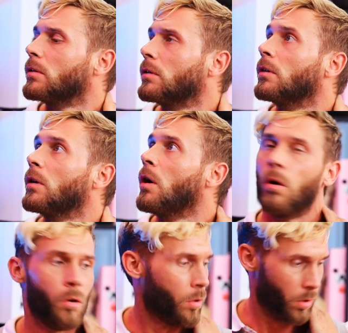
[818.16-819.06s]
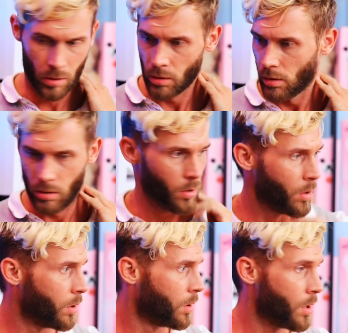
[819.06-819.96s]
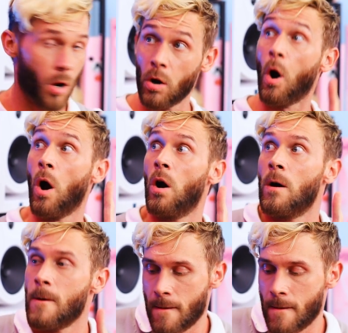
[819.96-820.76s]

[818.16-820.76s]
therapist to fix it. And it's not the